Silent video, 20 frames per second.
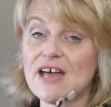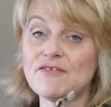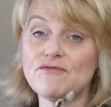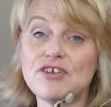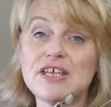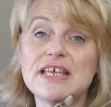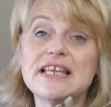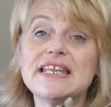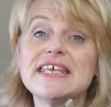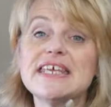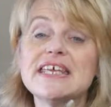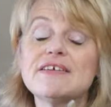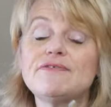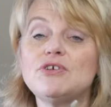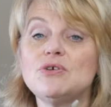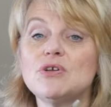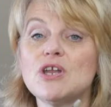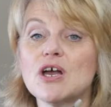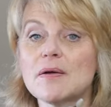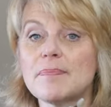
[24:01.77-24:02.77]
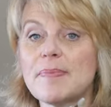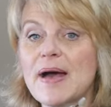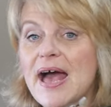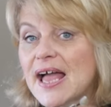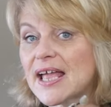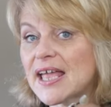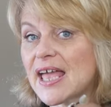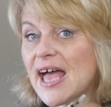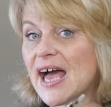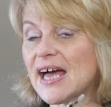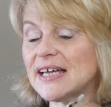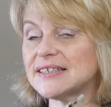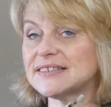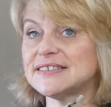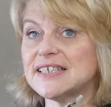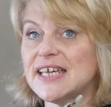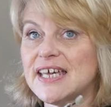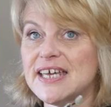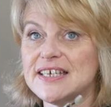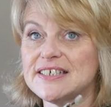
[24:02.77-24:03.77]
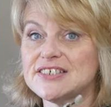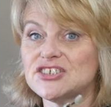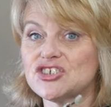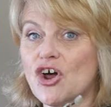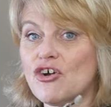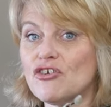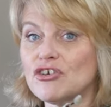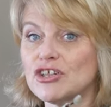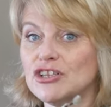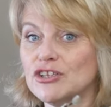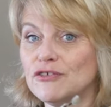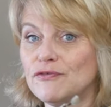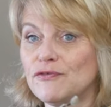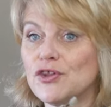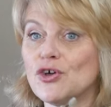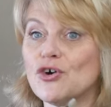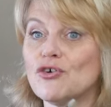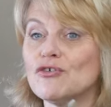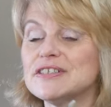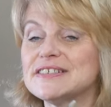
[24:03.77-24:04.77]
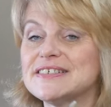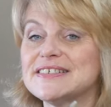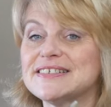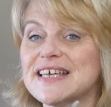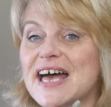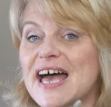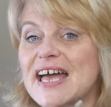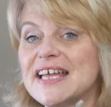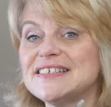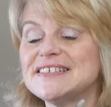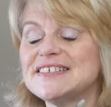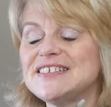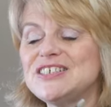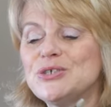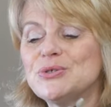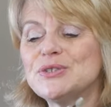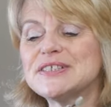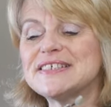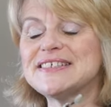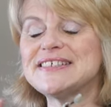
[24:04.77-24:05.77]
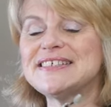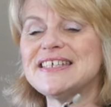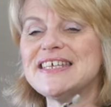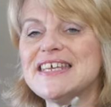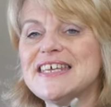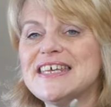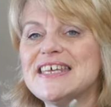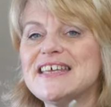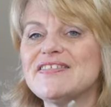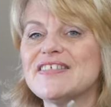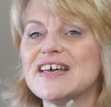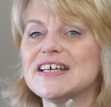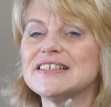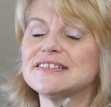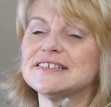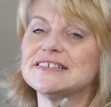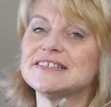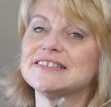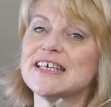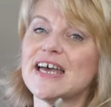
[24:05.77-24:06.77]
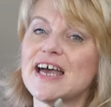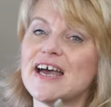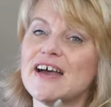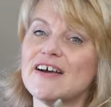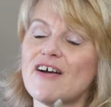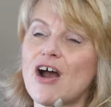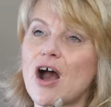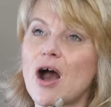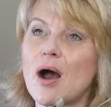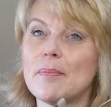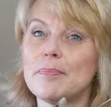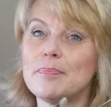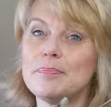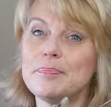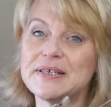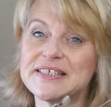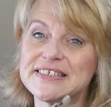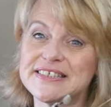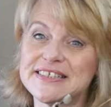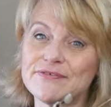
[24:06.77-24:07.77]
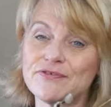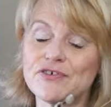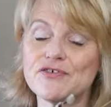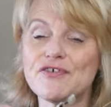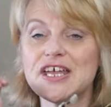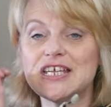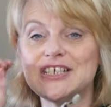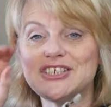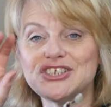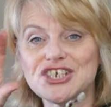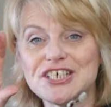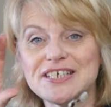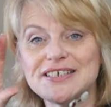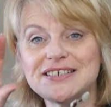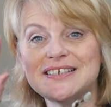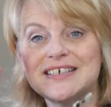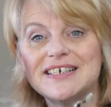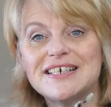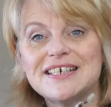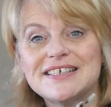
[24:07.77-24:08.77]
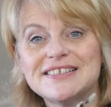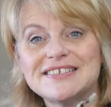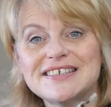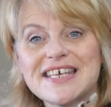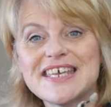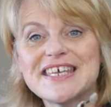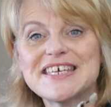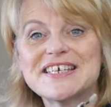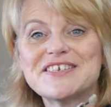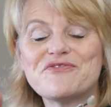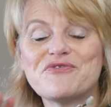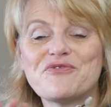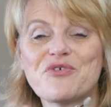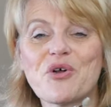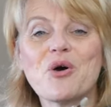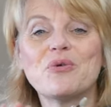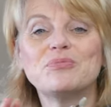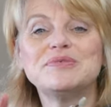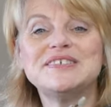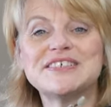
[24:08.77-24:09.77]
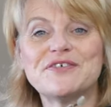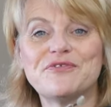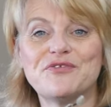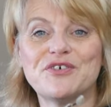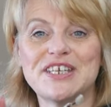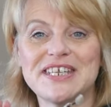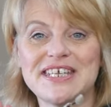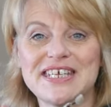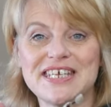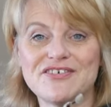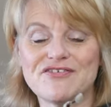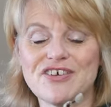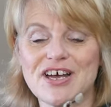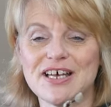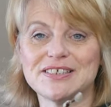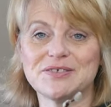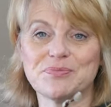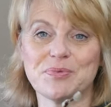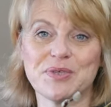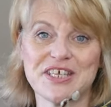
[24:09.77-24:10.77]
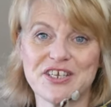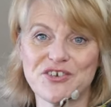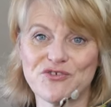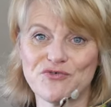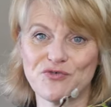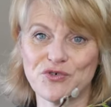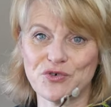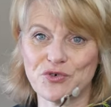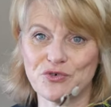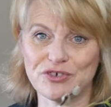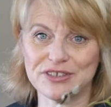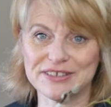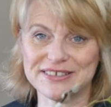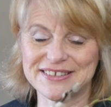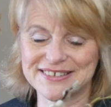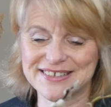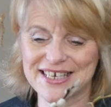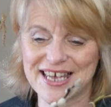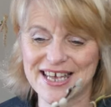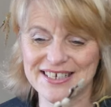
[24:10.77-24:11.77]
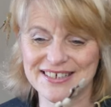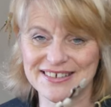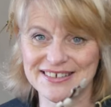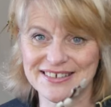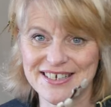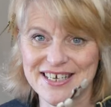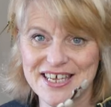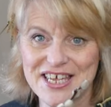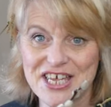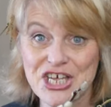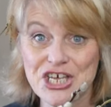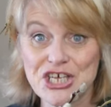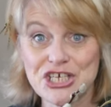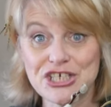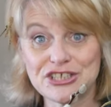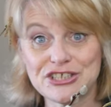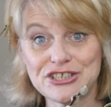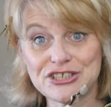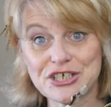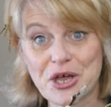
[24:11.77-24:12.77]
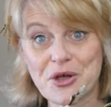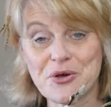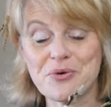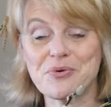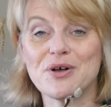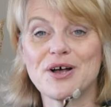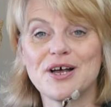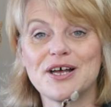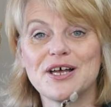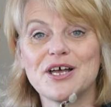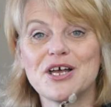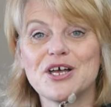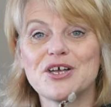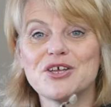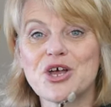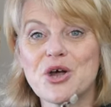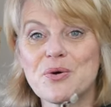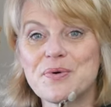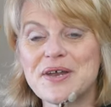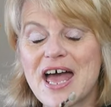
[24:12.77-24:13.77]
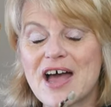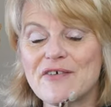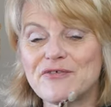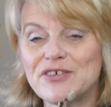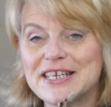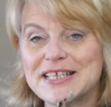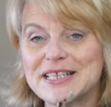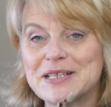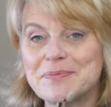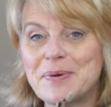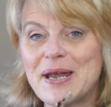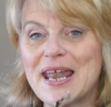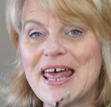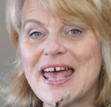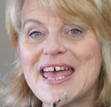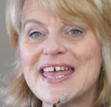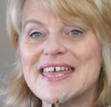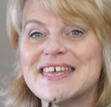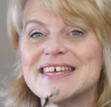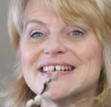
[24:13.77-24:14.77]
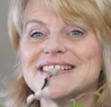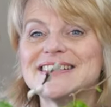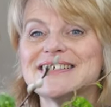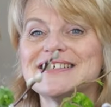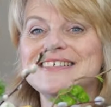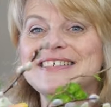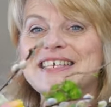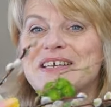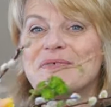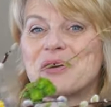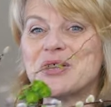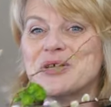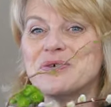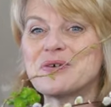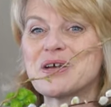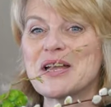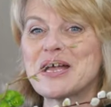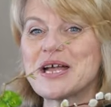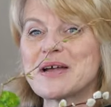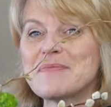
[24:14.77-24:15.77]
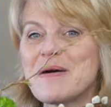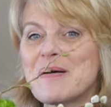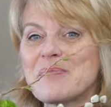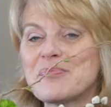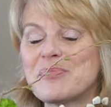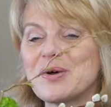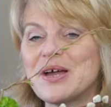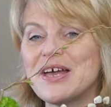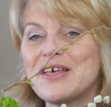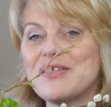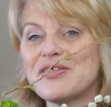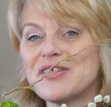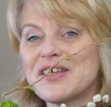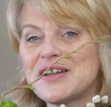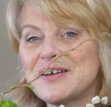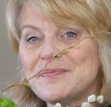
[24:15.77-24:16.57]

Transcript: And really, if you look back at historical floral designs, you'll see that there are bits of arranging taken from different eras within floral design. So go and have a little play, see what you can come up with